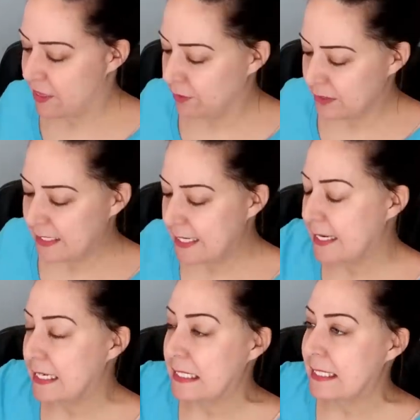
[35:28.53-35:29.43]

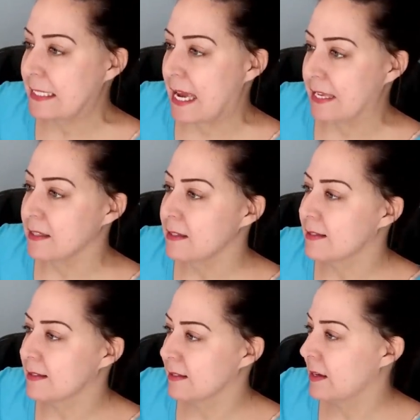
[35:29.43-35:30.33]
thirteen
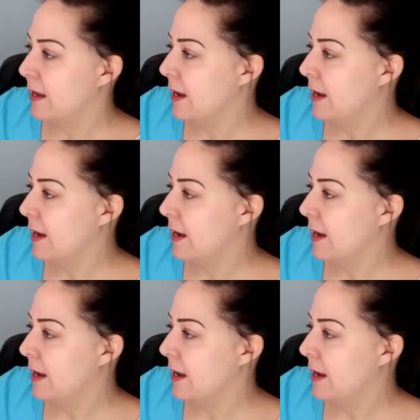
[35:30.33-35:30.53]
cents,